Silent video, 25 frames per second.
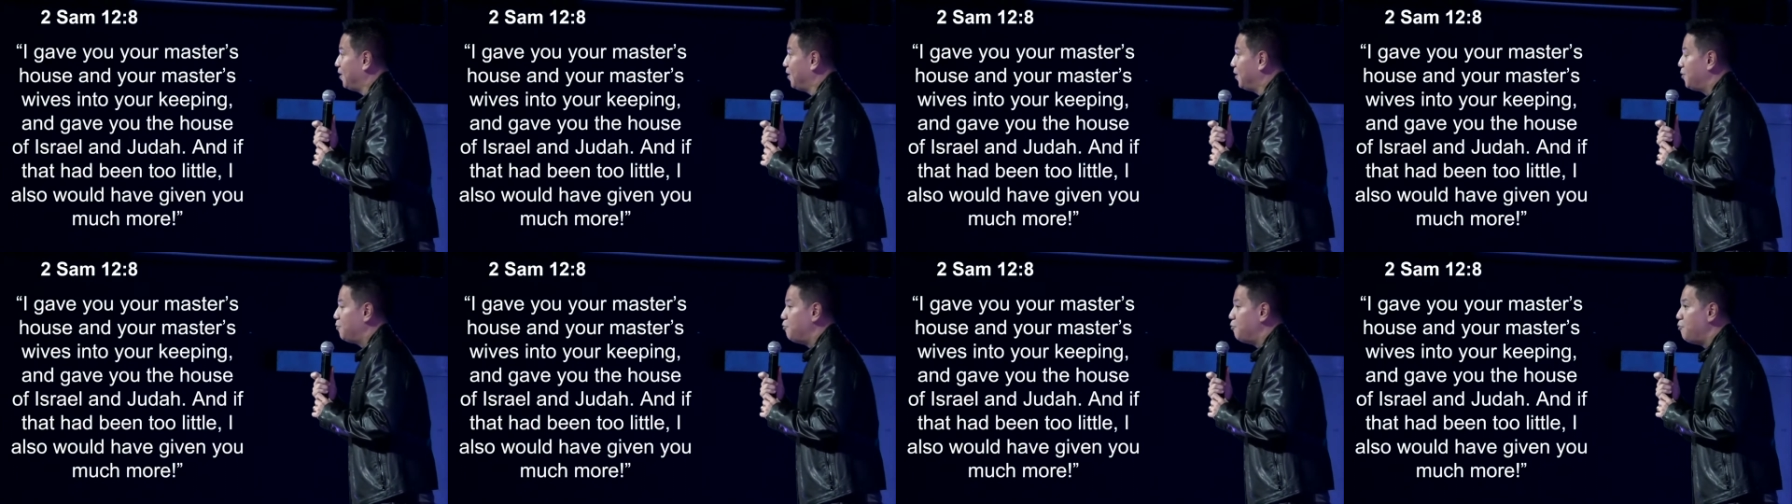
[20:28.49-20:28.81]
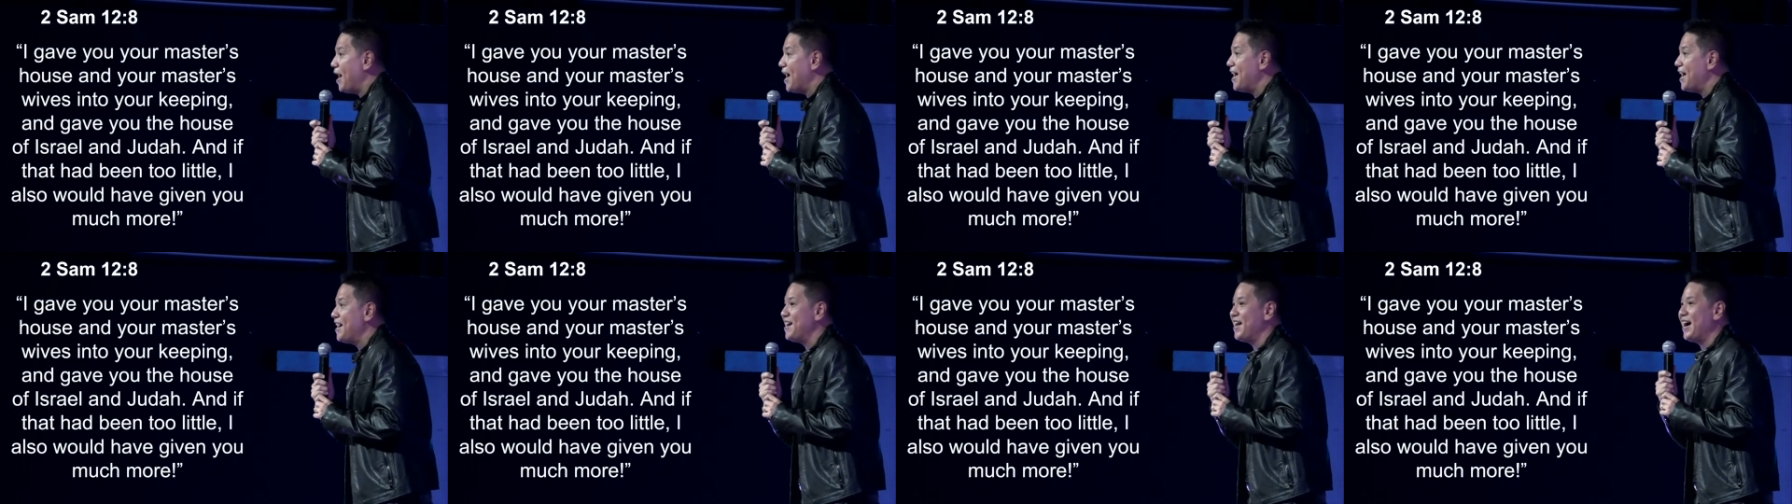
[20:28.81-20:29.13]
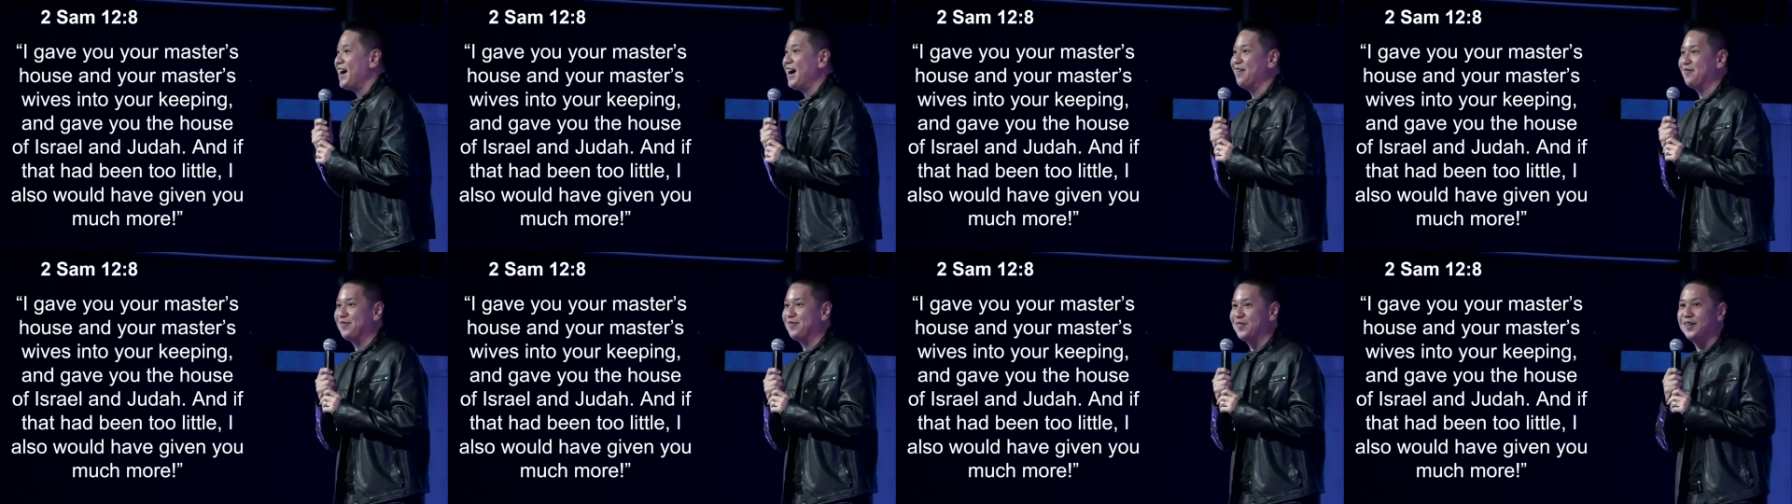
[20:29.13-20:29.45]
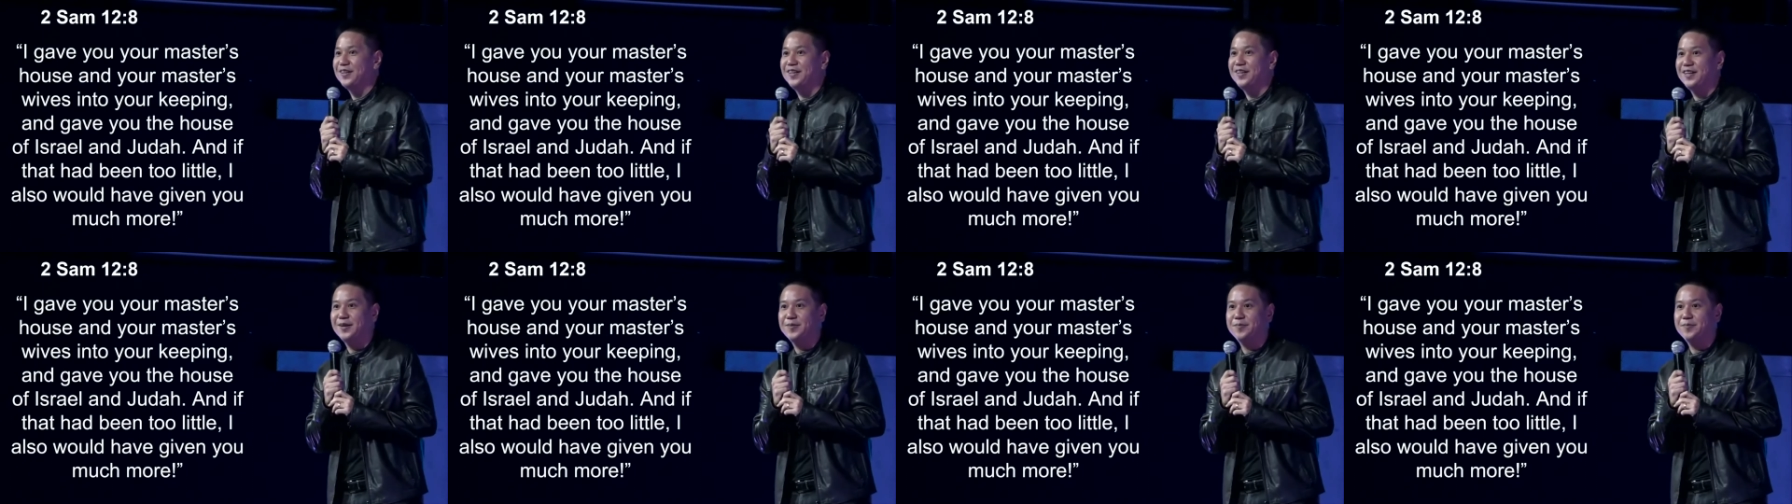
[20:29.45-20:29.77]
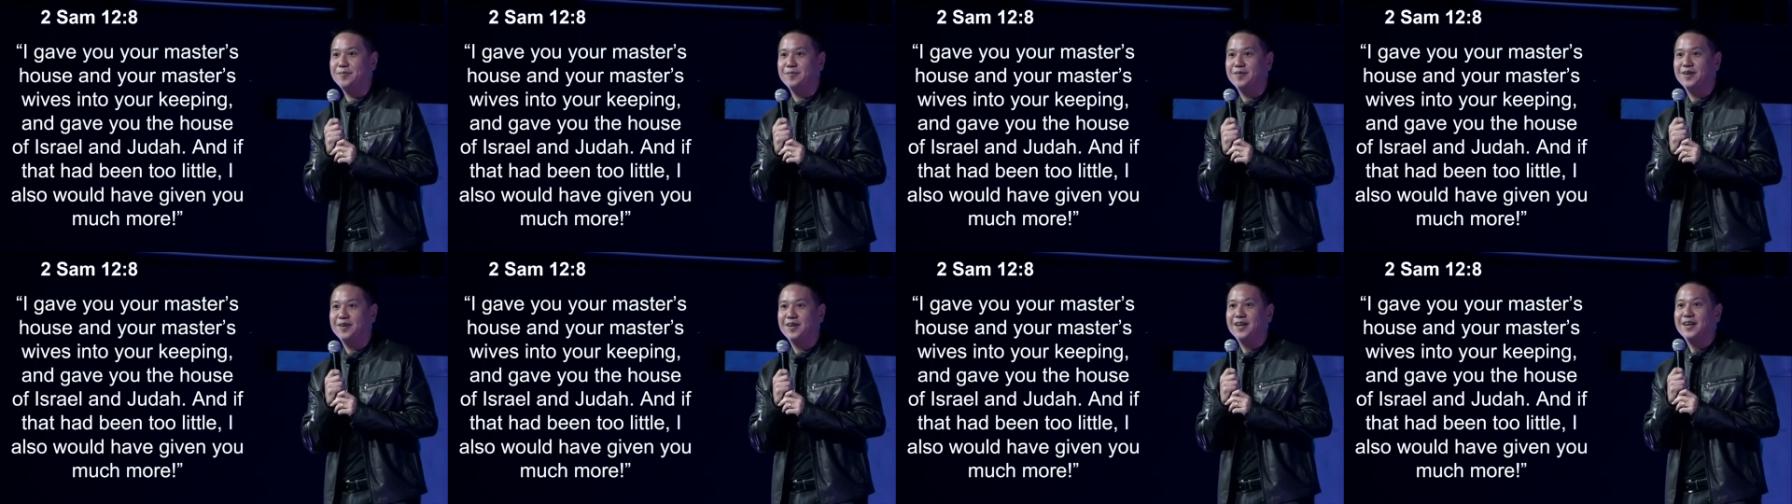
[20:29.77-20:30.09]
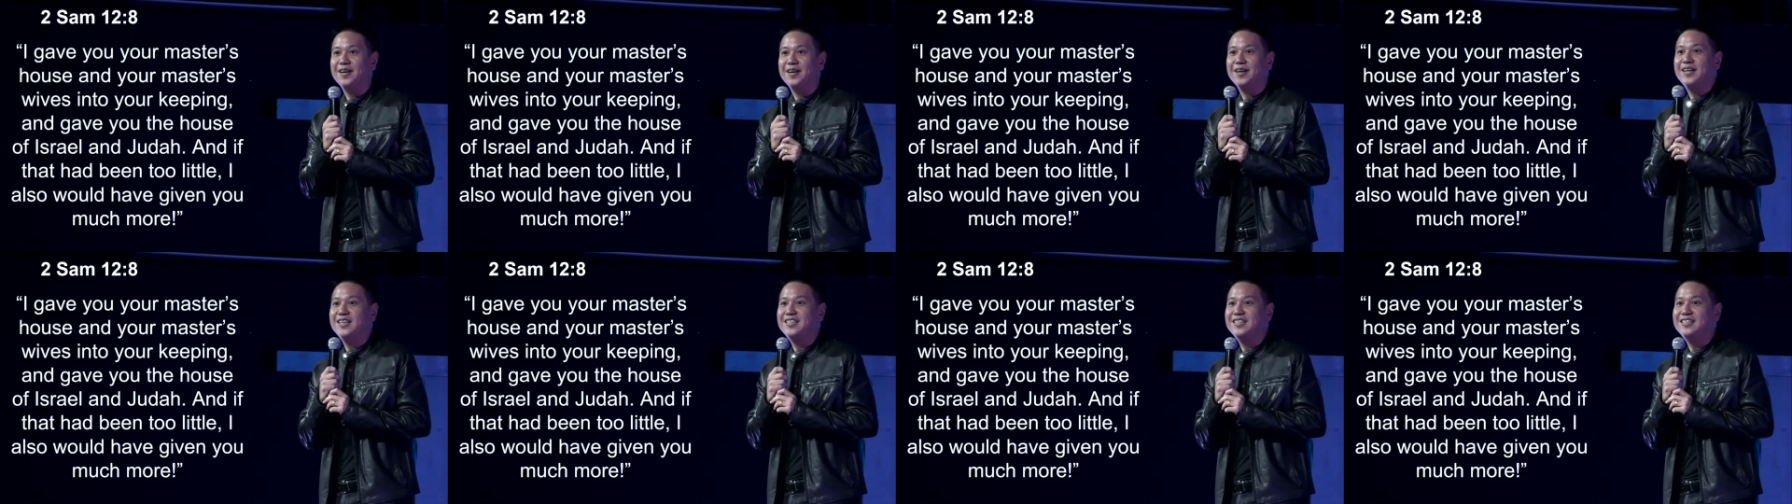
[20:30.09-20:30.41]
ran after him
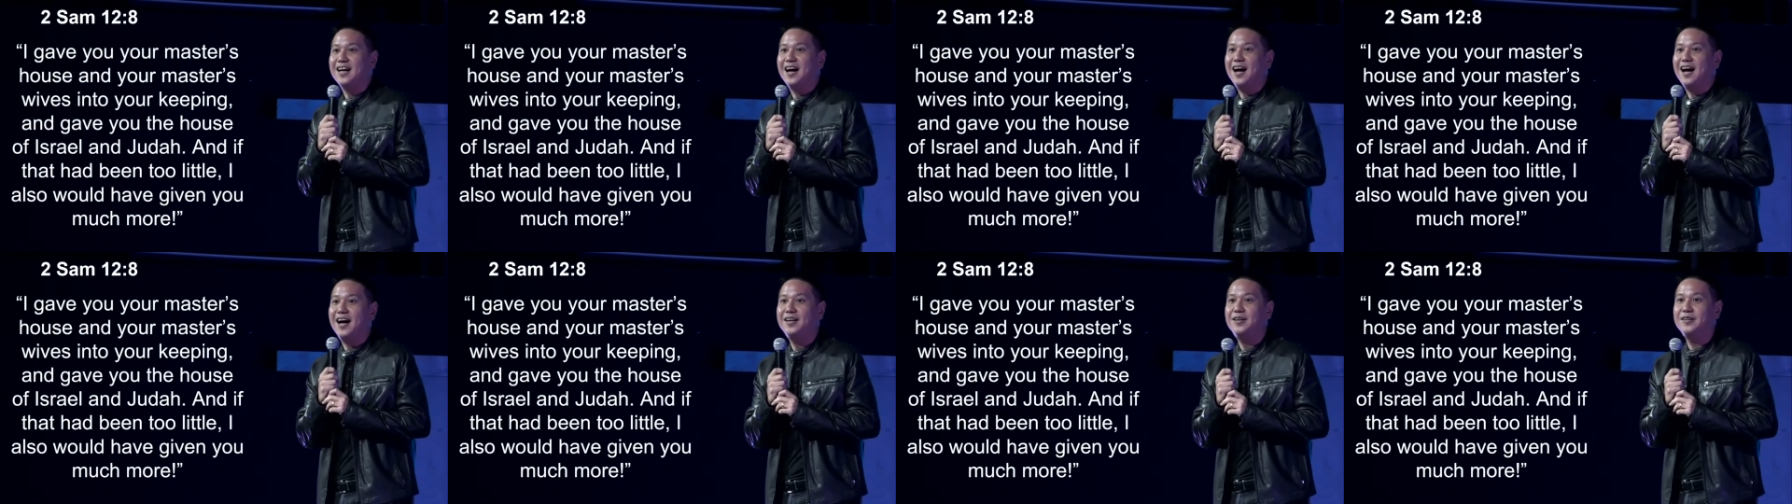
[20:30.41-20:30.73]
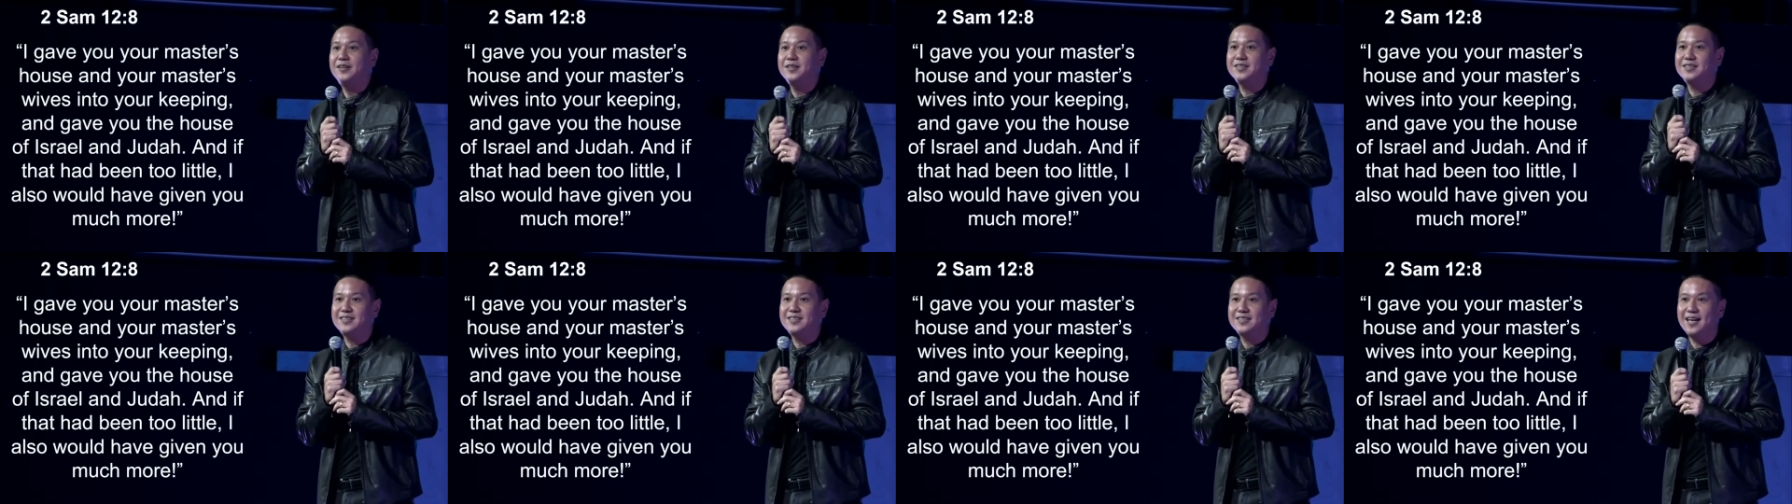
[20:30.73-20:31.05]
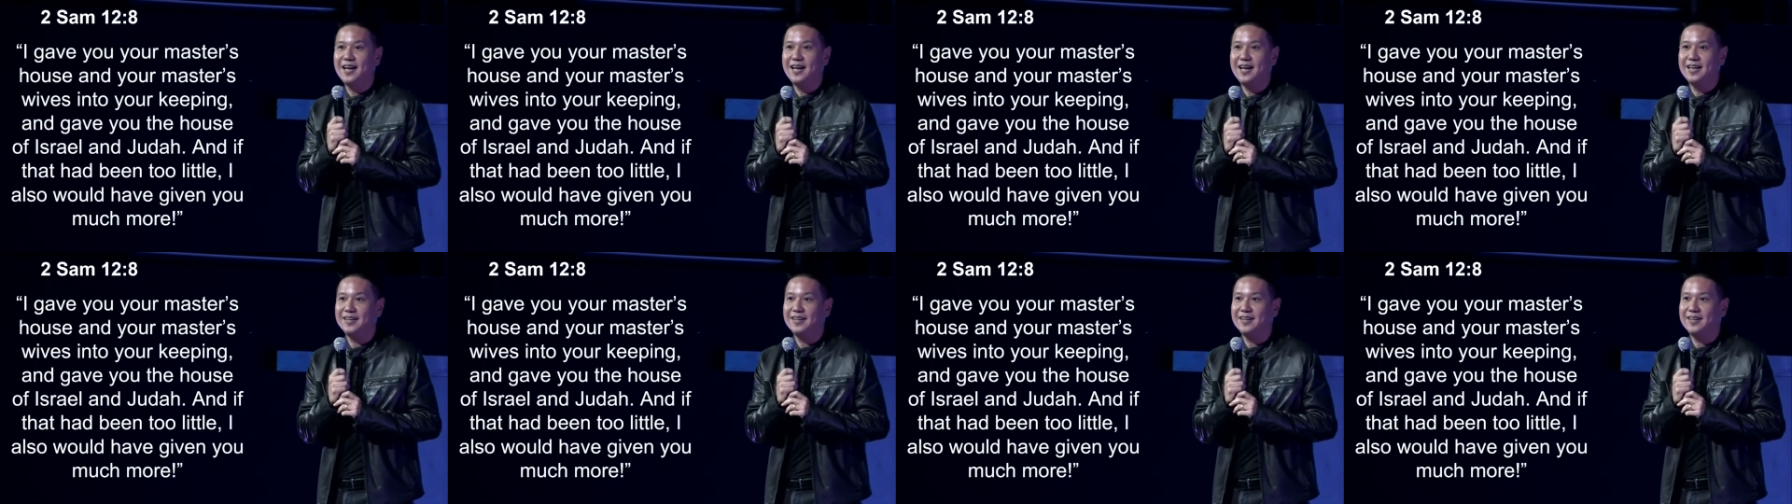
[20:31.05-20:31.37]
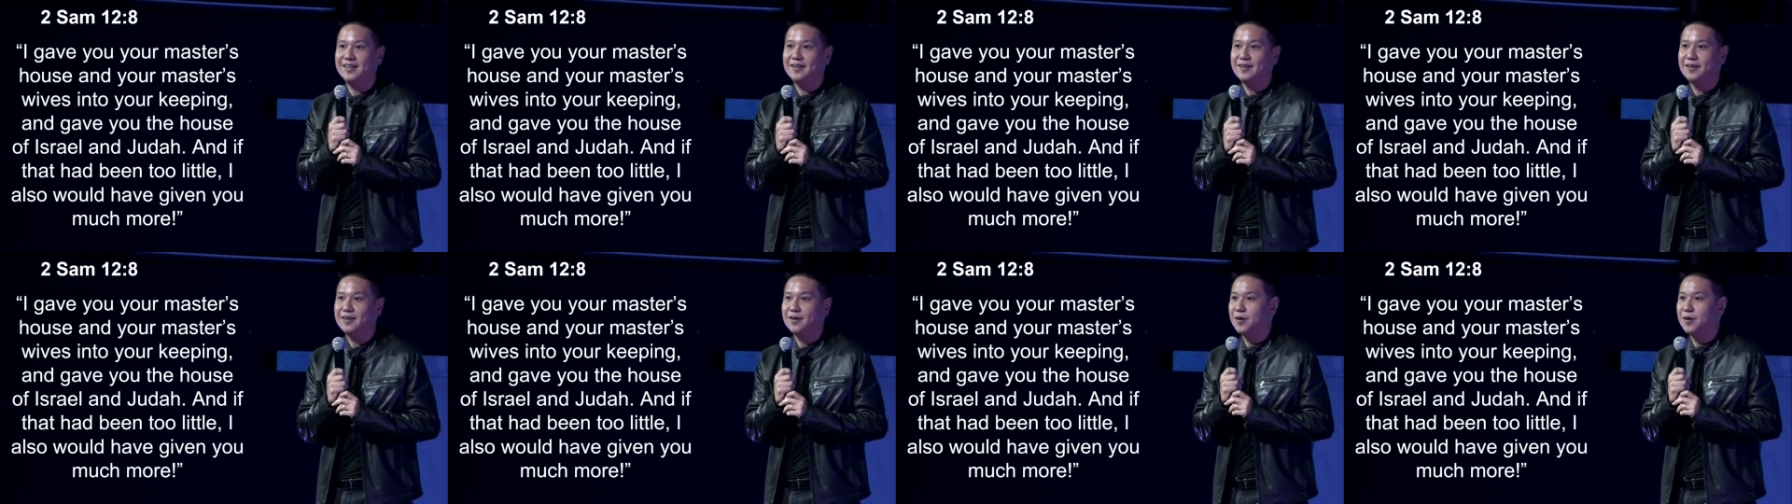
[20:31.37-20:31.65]
his other son